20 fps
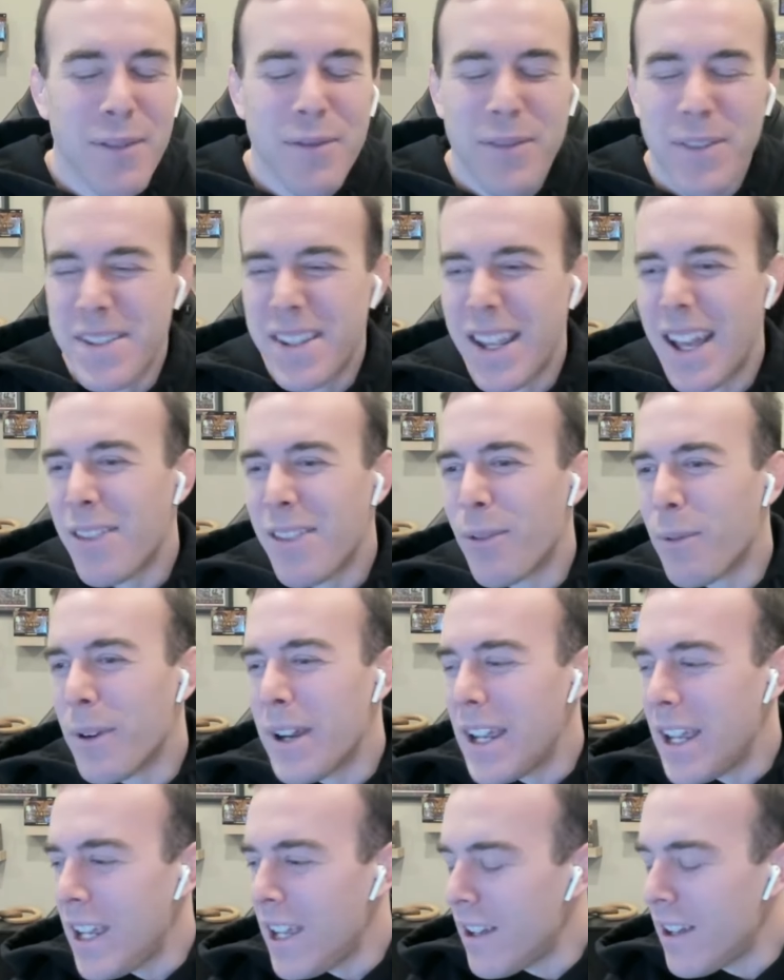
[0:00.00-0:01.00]
for set
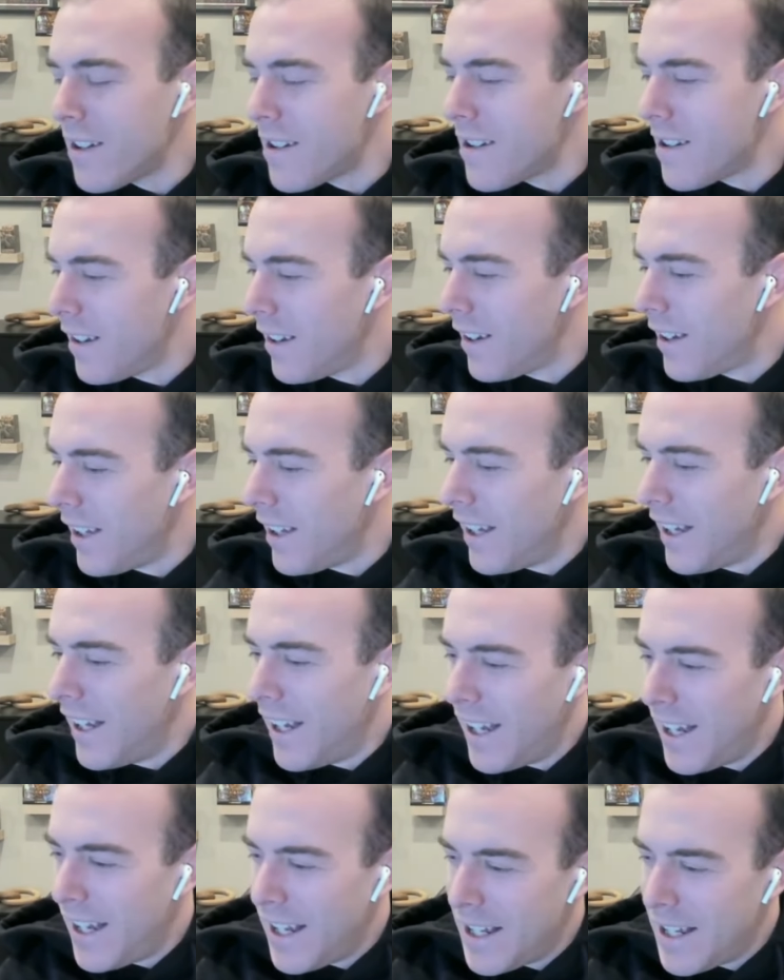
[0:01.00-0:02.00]
three.
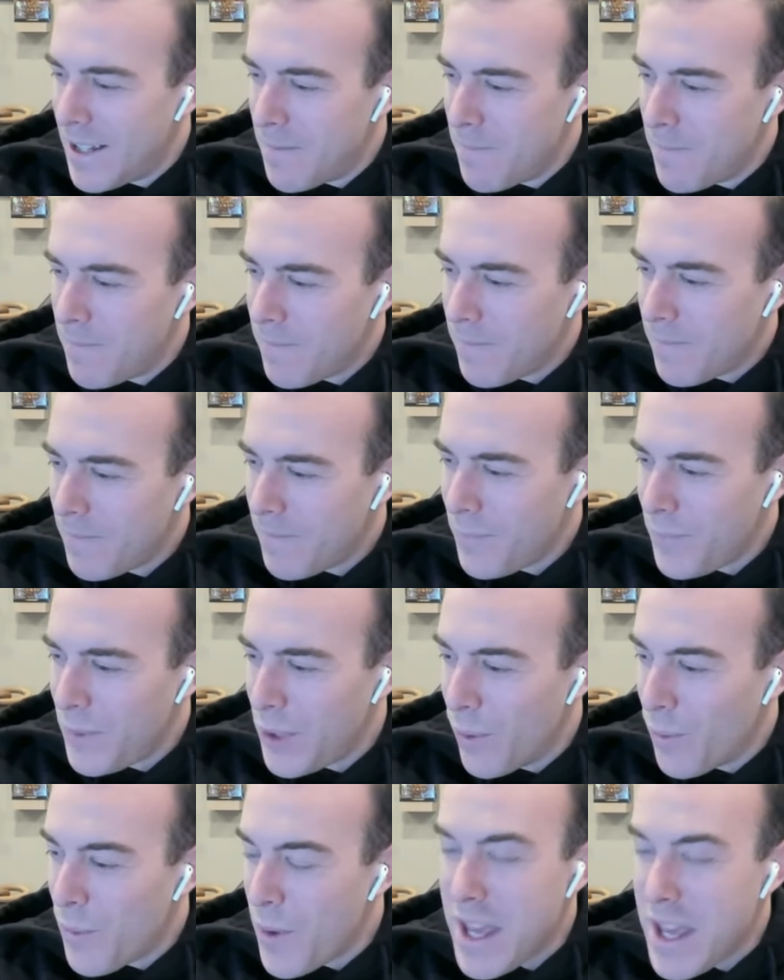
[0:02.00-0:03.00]
Um, you
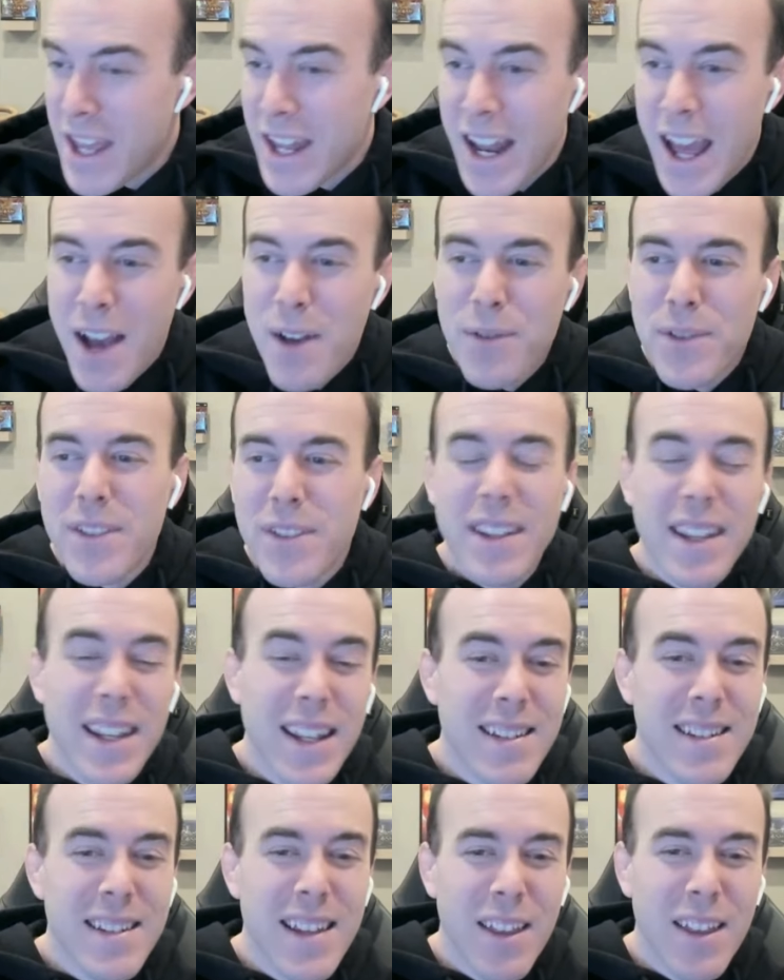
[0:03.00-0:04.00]
know, we announced
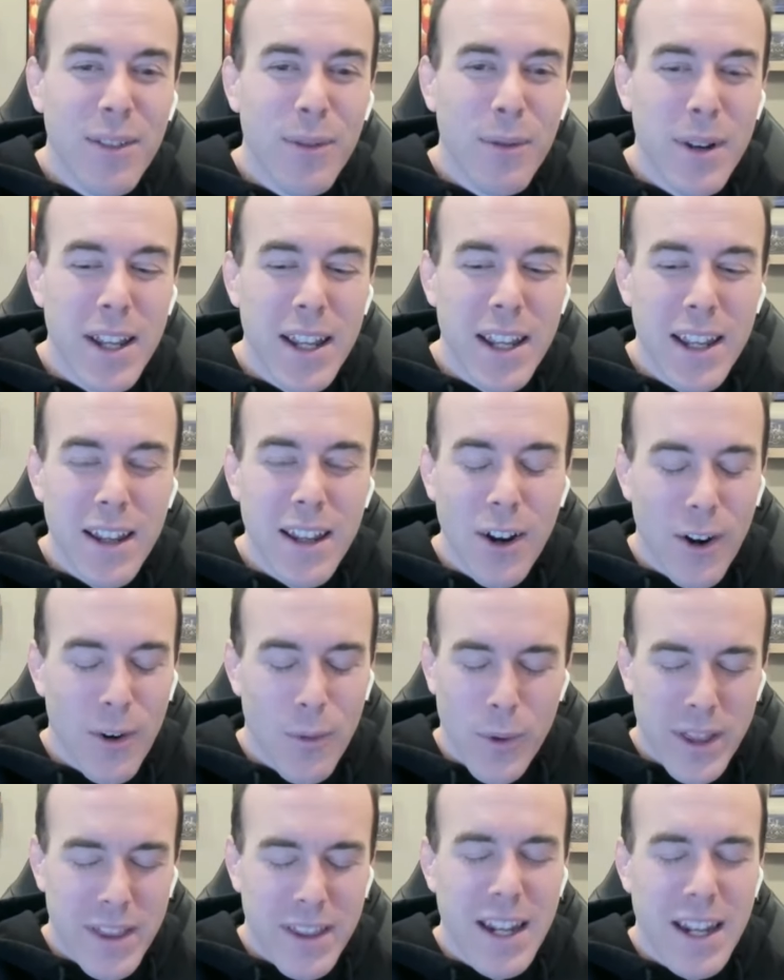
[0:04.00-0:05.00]
in set three or
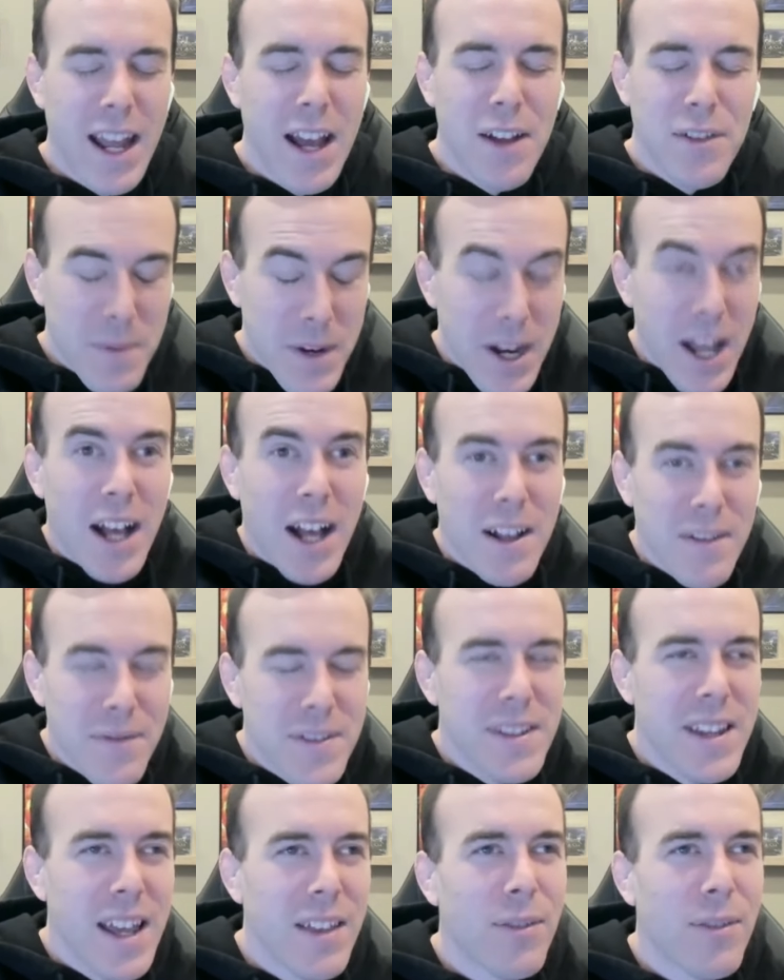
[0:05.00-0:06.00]
with the announcement of
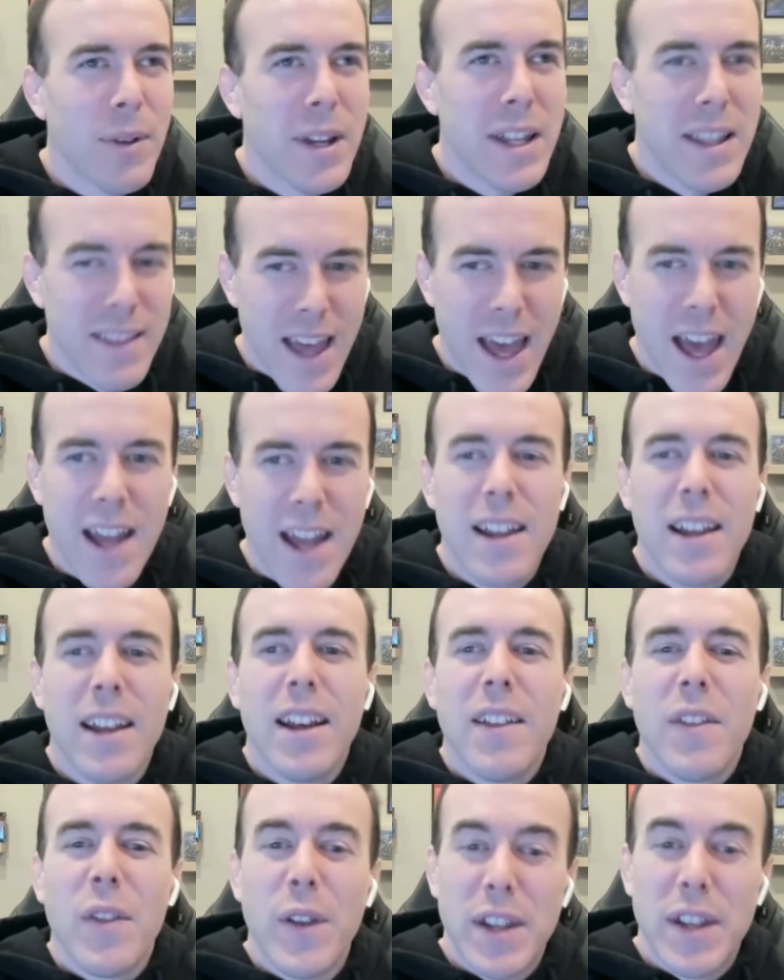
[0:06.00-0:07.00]
set three that
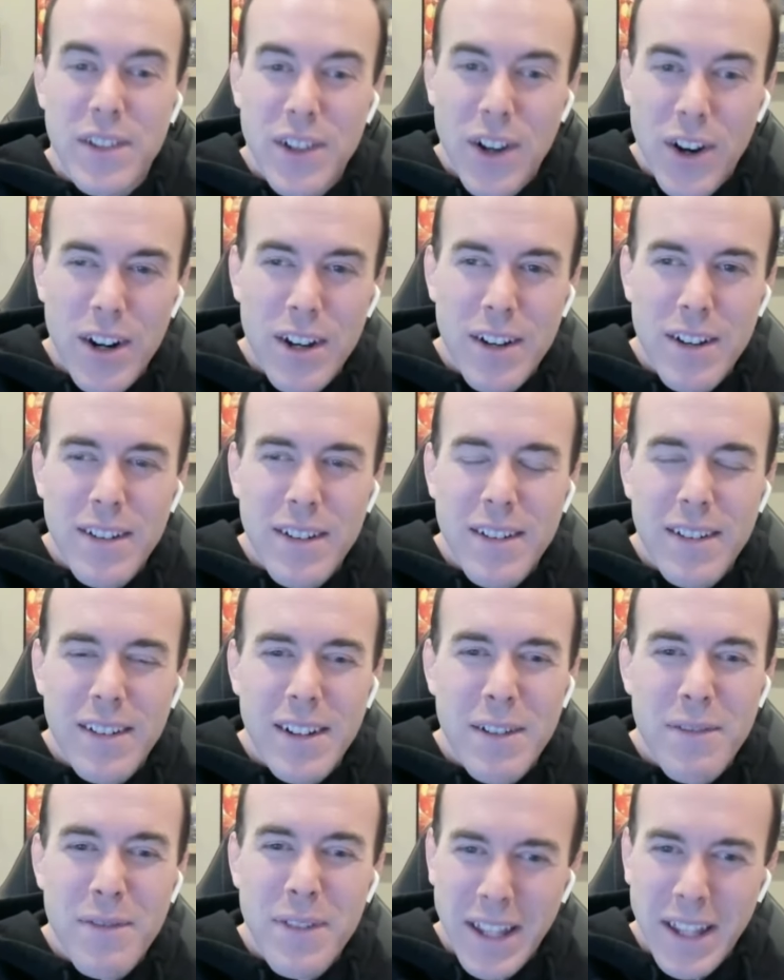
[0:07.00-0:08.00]
the discarded
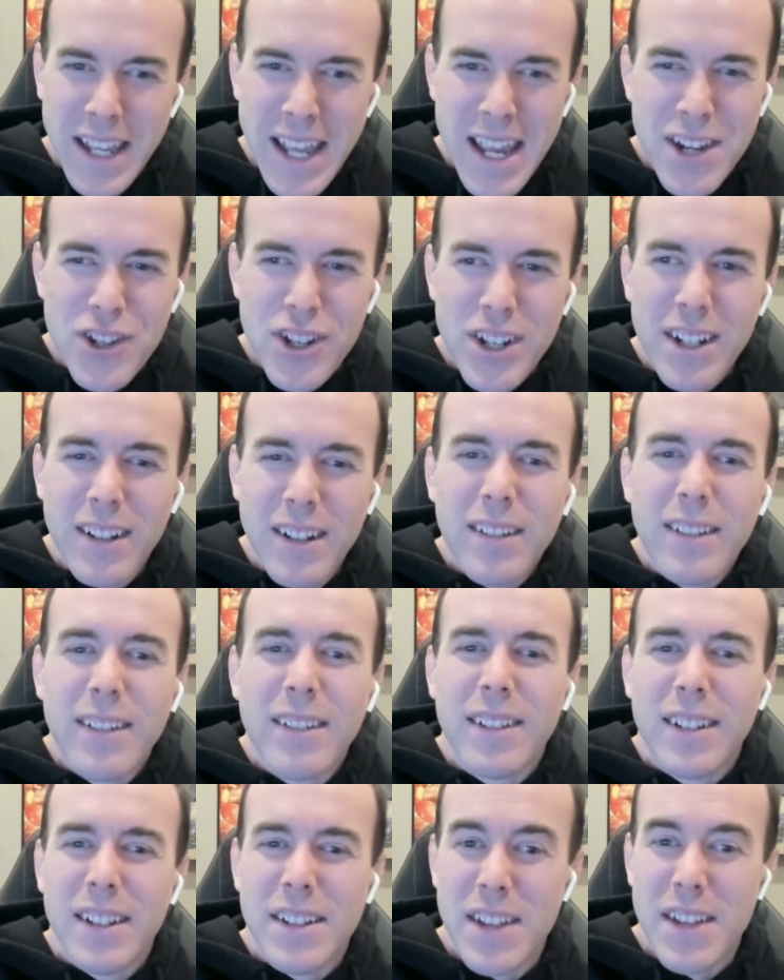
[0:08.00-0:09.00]
affiliation
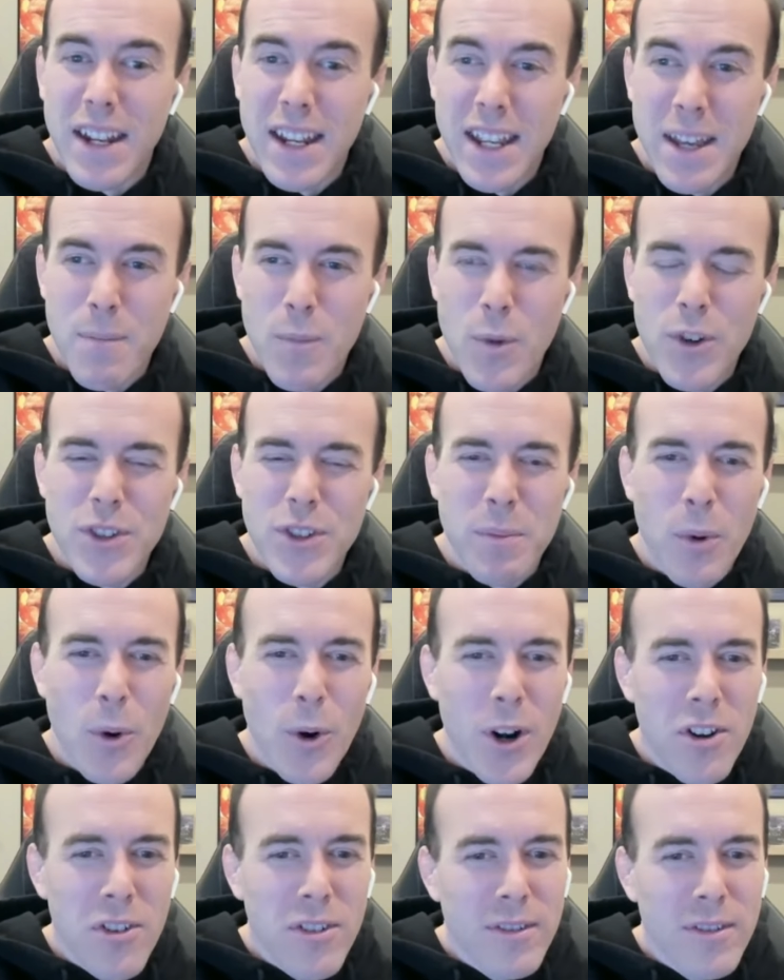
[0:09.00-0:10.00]
is going to get more
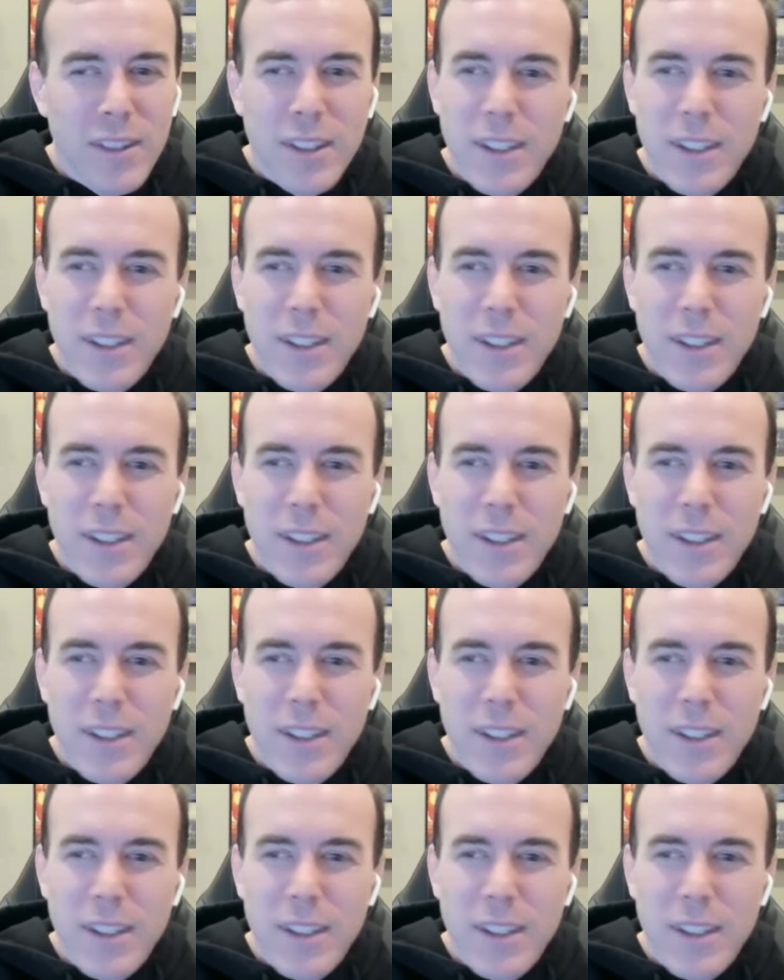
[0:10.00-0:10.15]
support.